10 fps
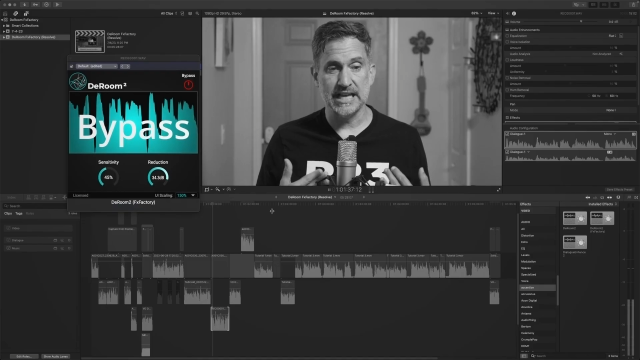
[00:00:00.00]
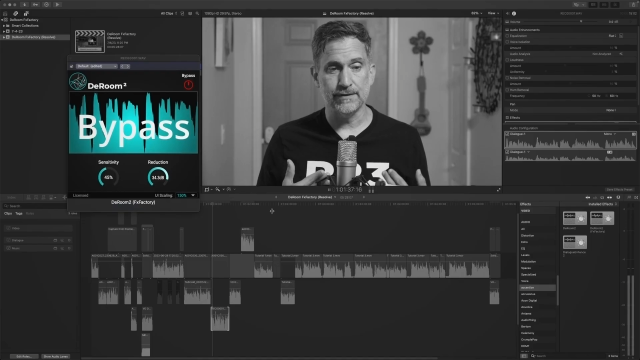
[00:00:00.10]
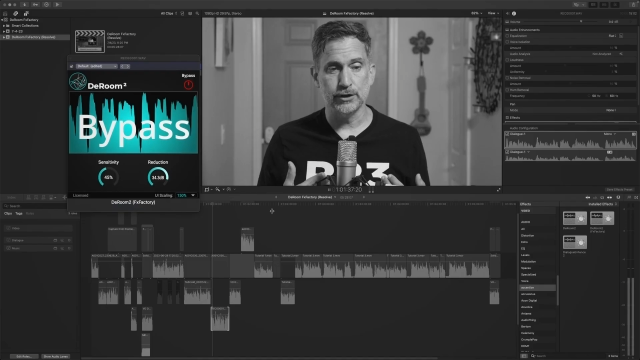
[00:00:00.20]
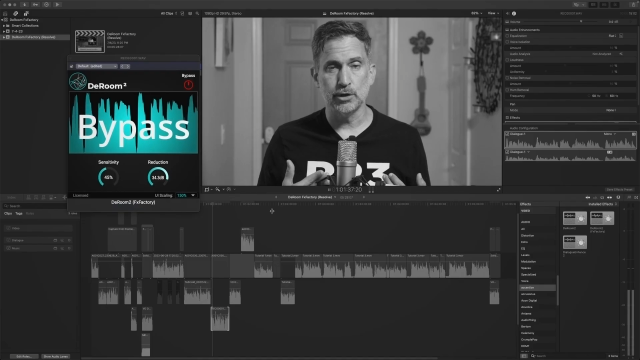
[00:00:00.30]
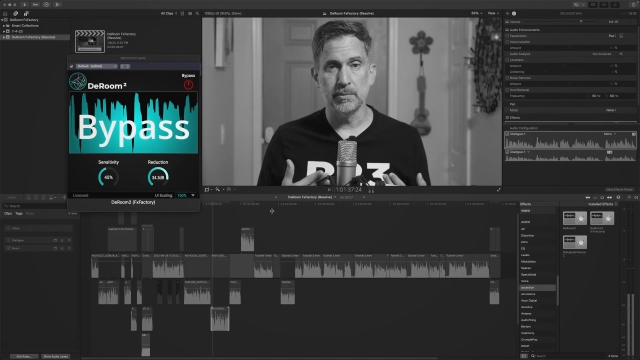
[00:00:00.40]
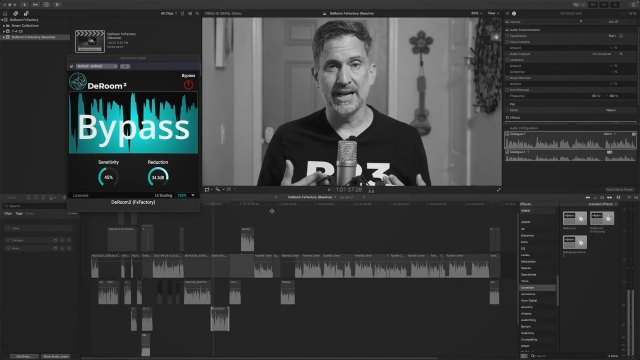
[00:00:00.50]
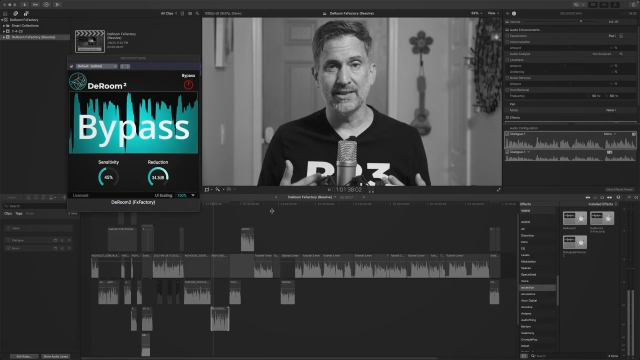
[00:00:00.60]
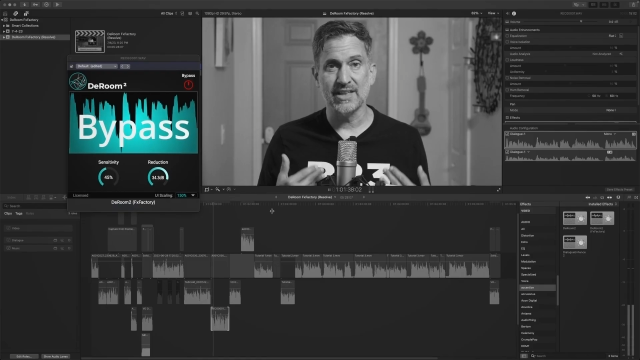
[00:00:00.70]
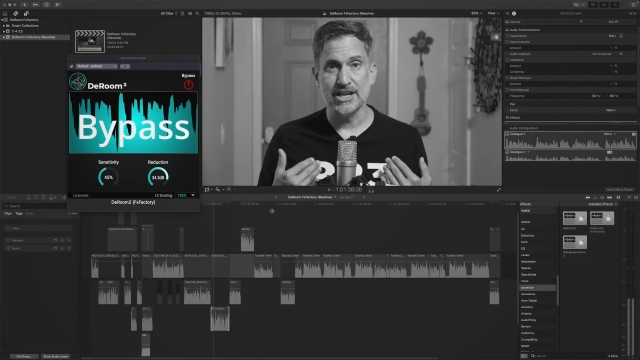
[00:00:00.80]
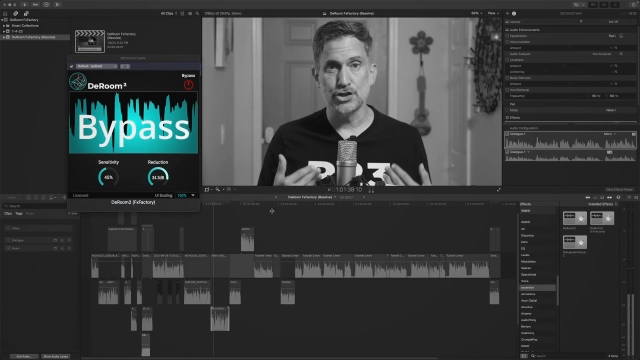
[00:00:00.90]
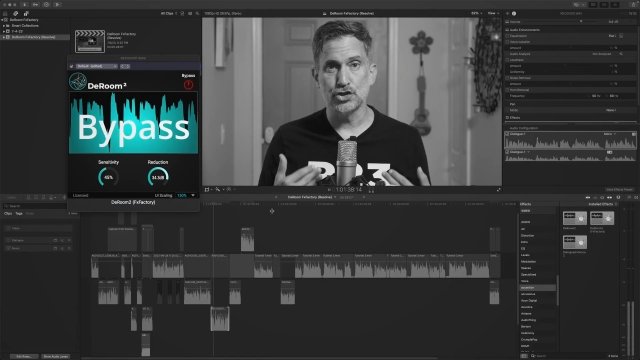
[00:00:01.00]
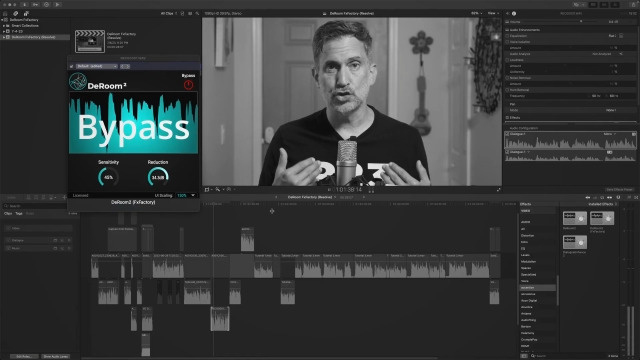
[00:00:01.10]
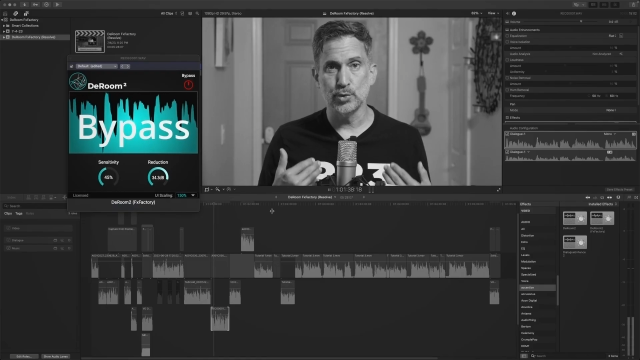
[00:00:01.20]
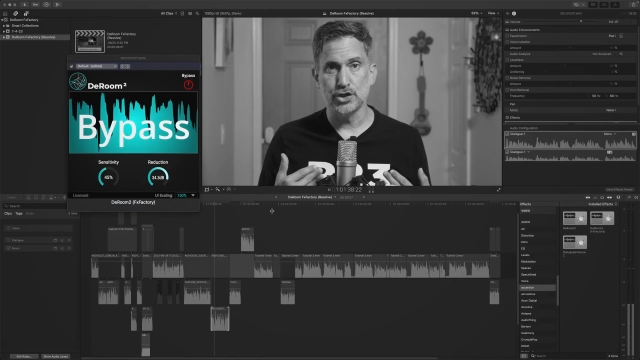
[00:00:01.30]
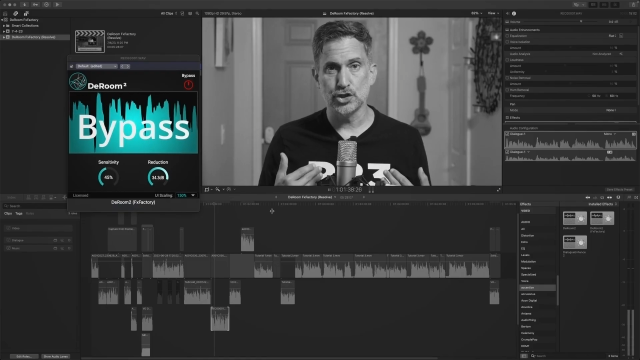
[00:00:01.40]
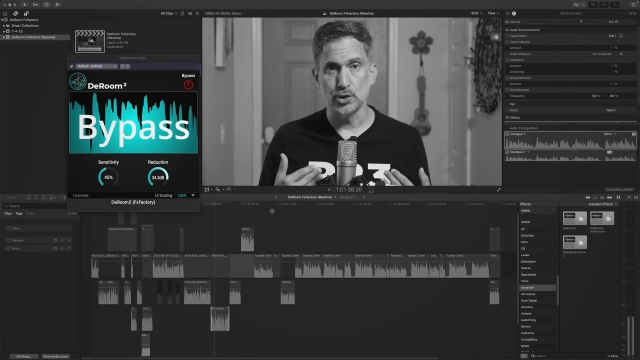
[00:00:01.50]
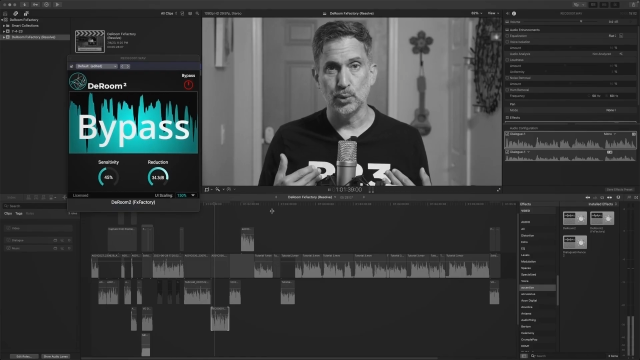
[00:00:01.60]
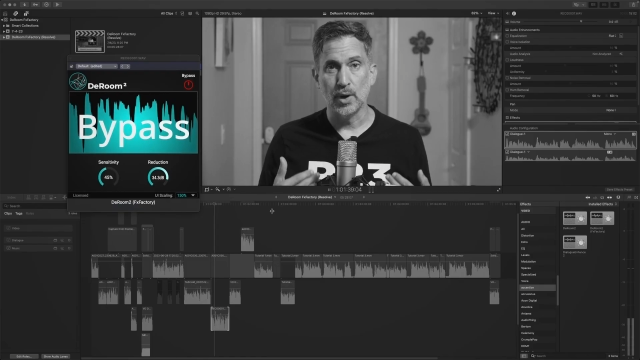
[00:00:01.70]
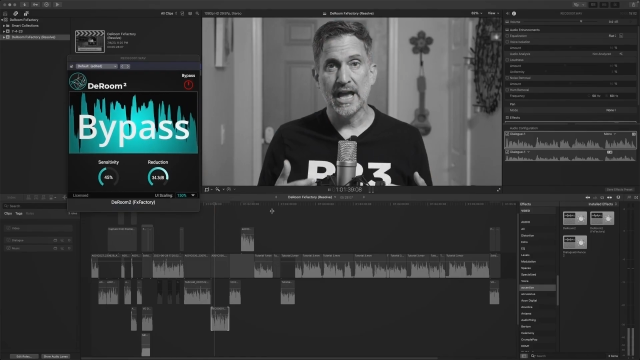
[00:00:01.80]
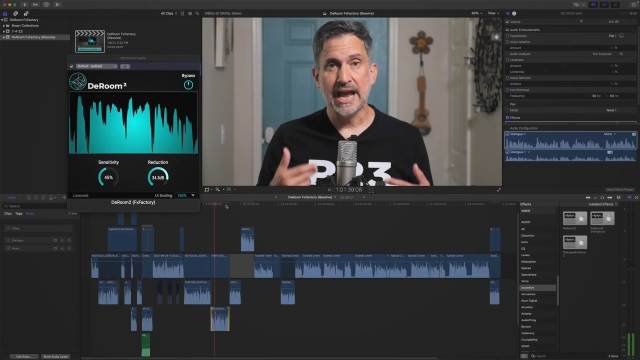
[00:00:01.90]
lavalier mic that I just switched
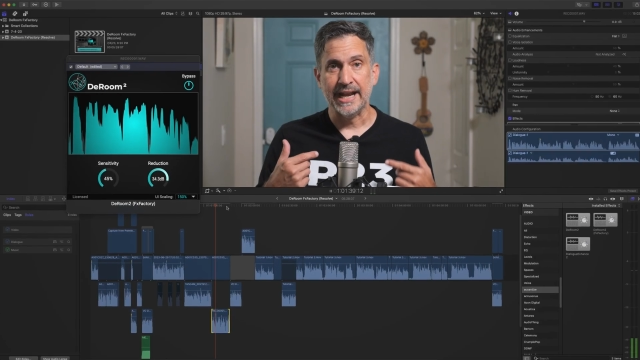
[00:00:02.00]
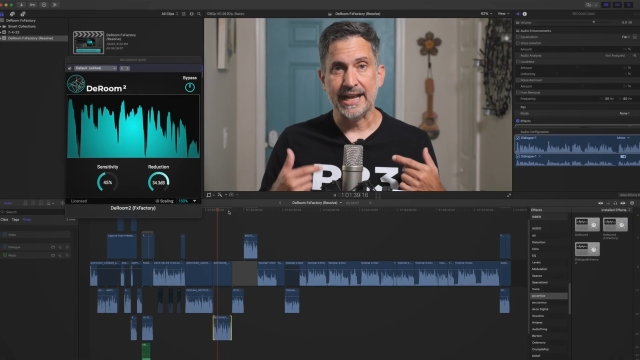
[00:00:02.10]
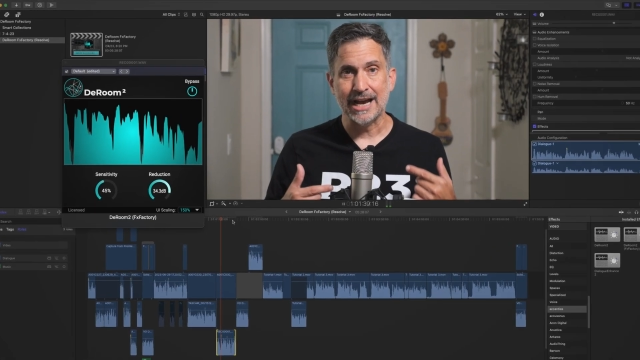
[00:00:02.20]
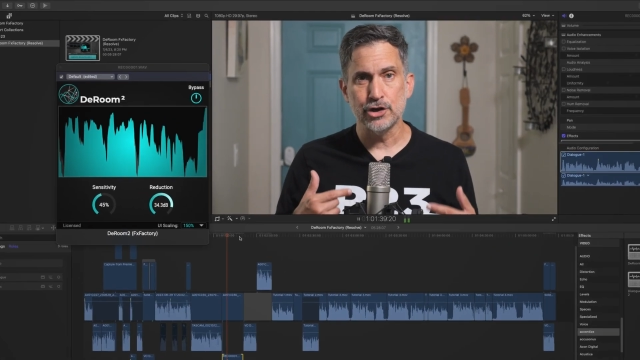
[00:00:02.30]
to. And now